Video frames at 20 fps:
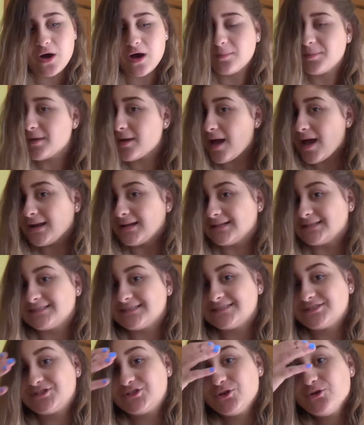I'll be
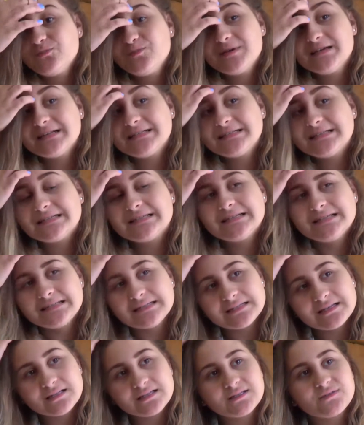honest, two
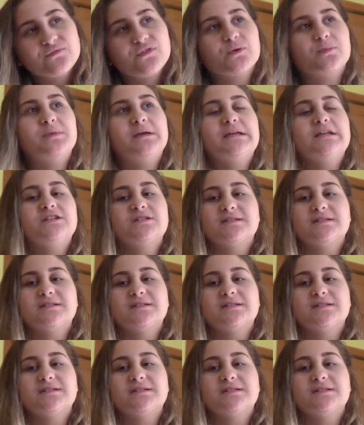pieces for me,